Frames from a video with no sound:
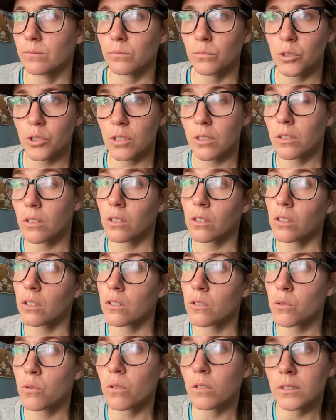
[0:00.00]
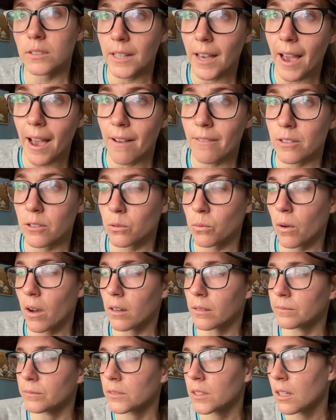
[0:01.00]
which is a good tool to have as
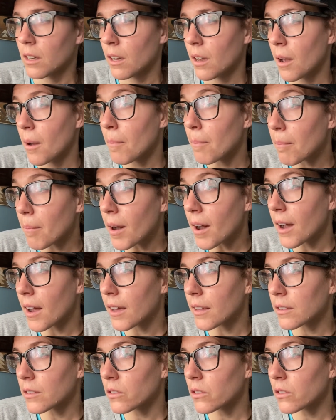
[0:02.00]
well. But